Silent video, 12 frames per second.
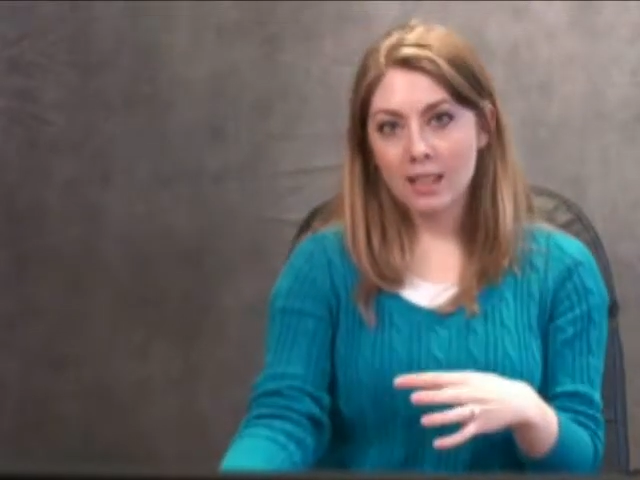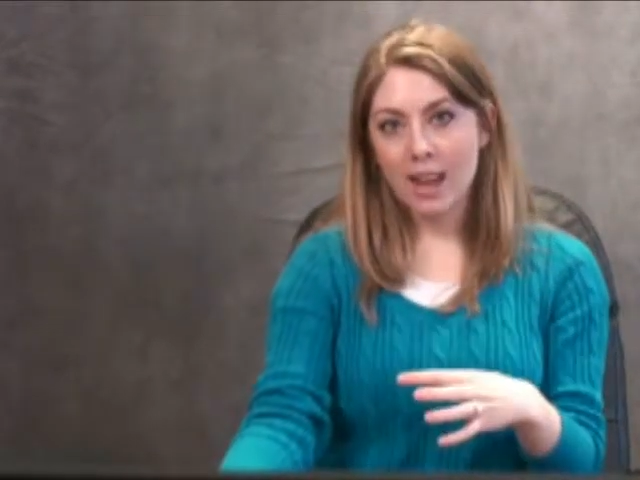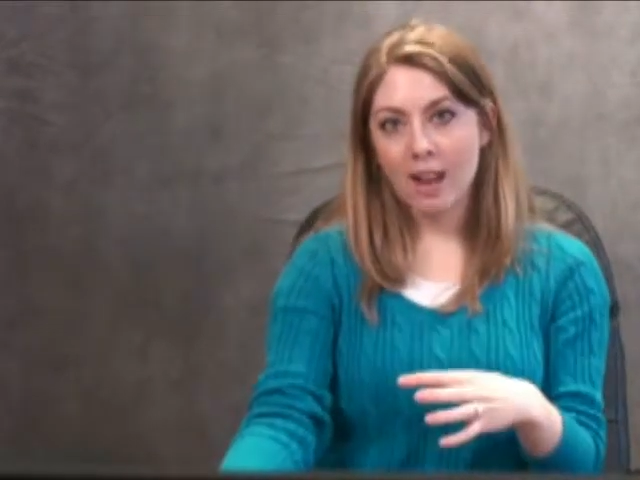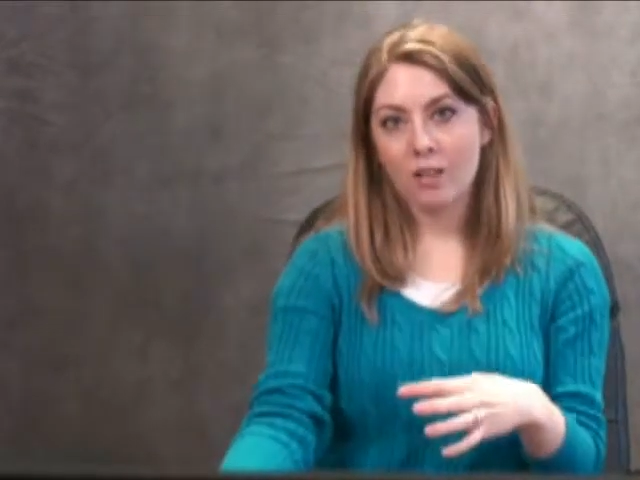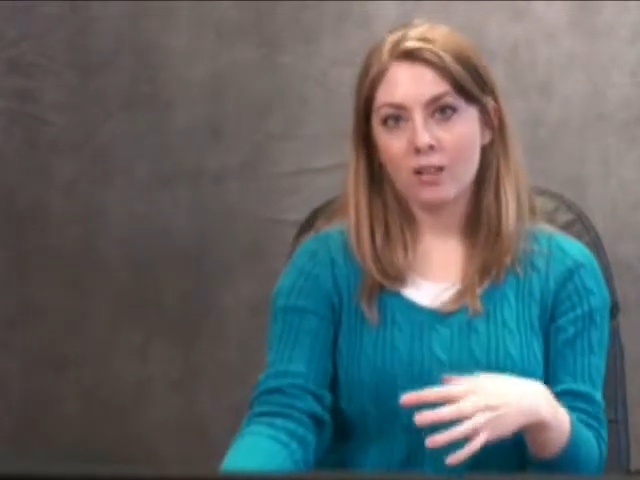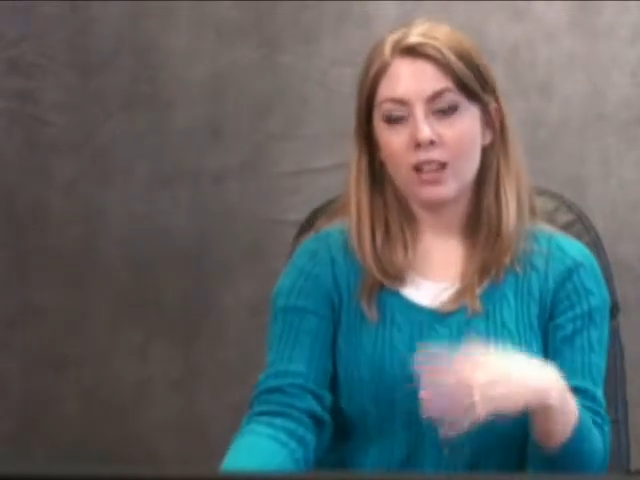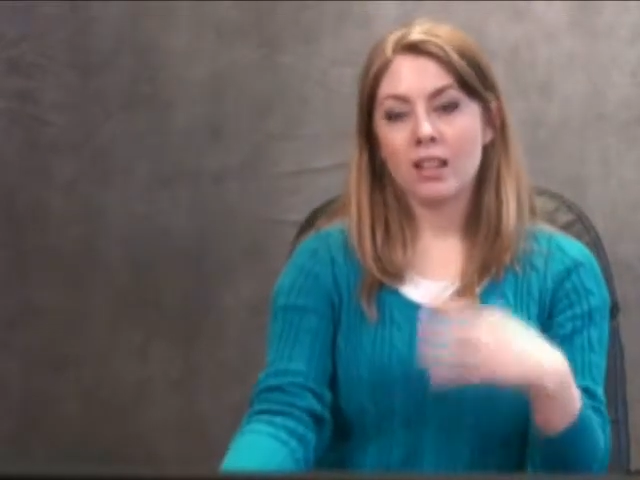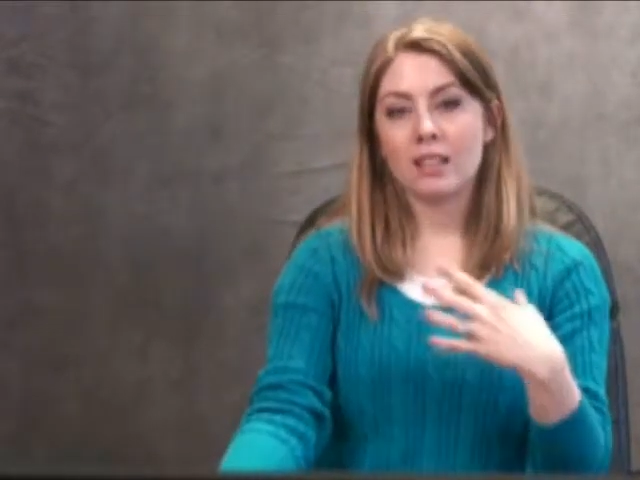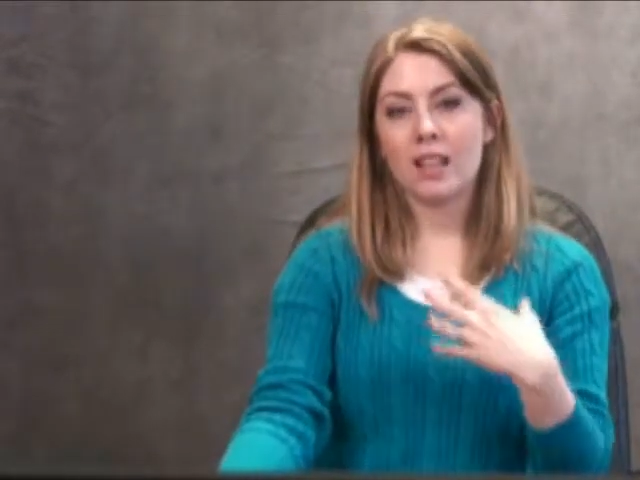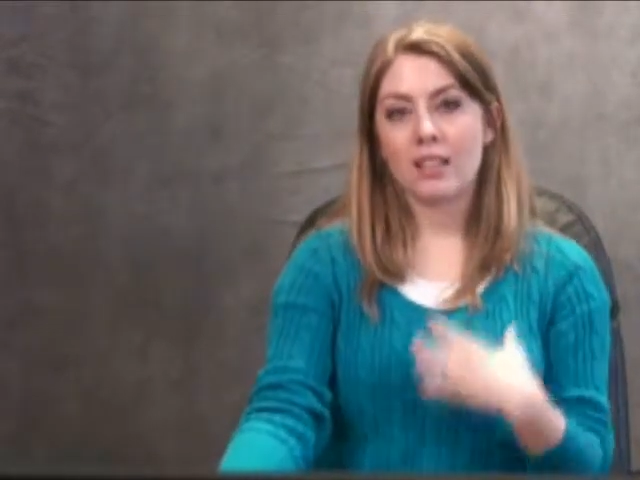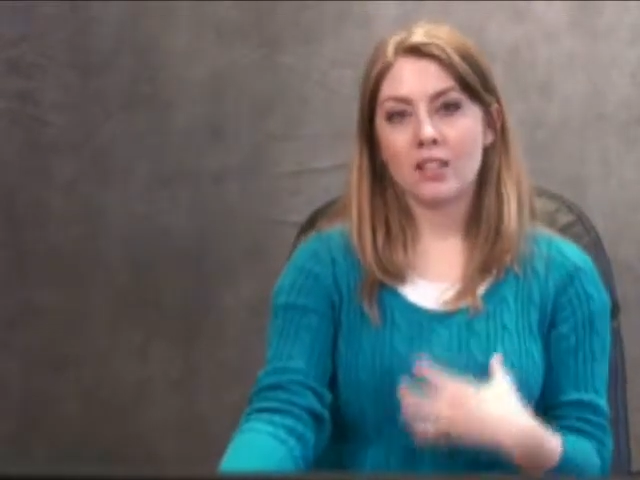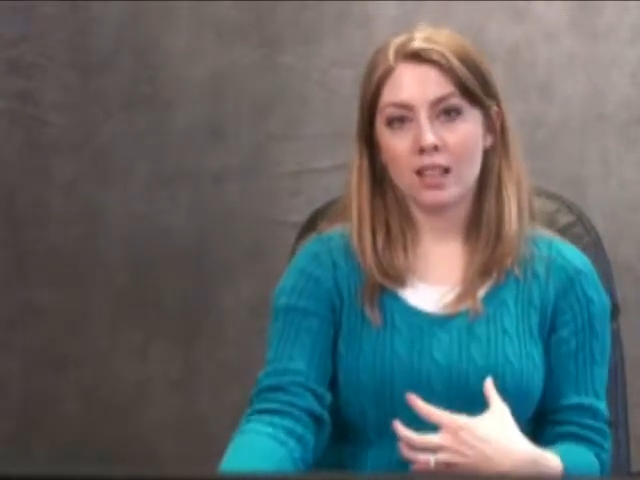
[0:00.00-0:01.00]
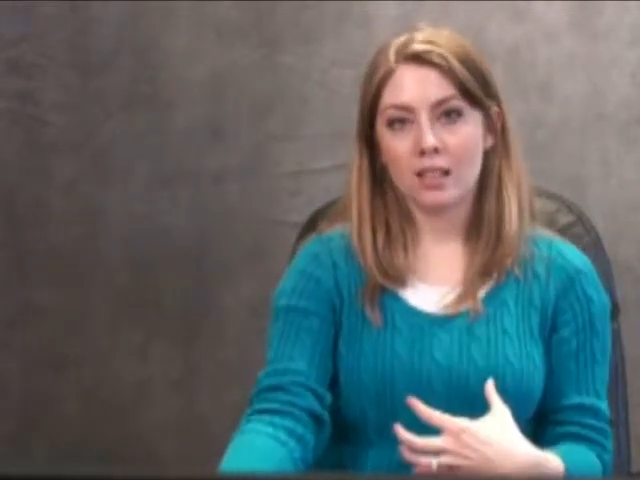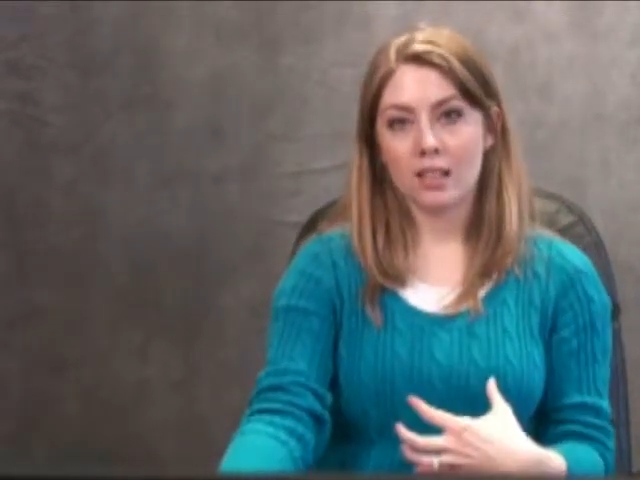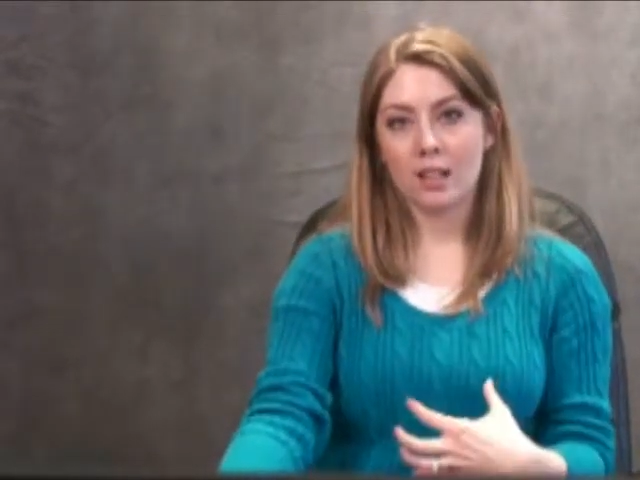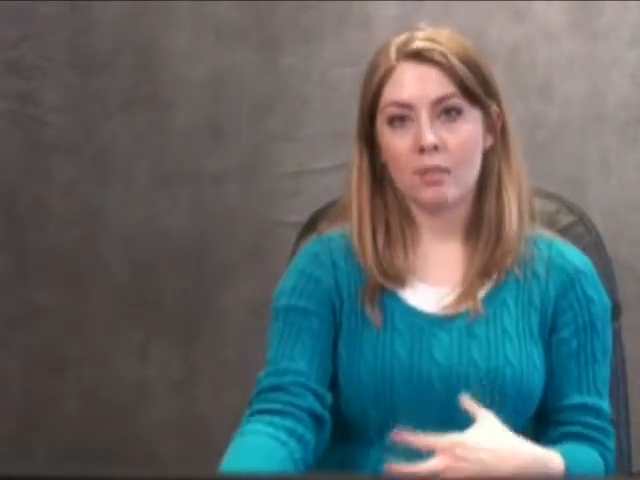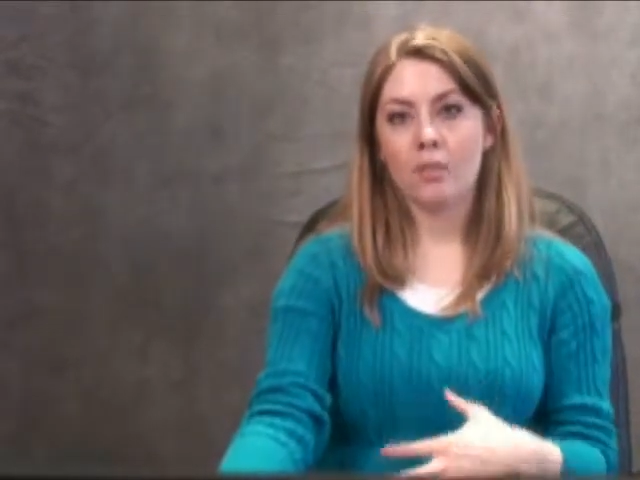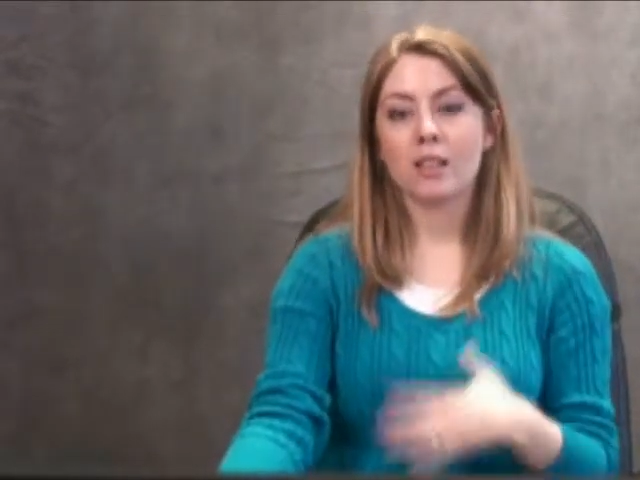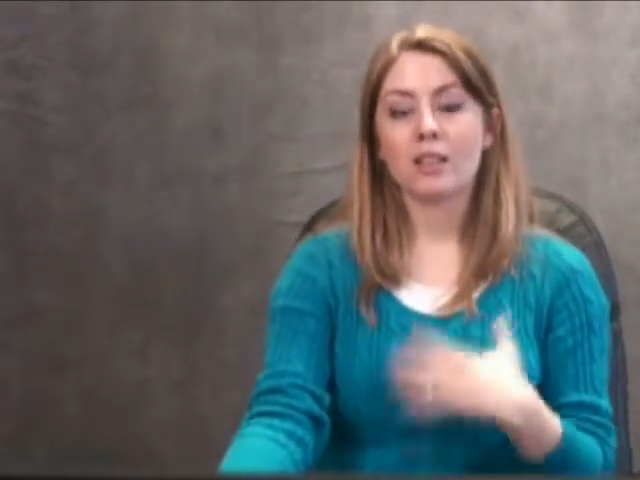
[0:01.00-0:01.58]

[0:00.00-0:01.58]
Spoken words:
down and digest them.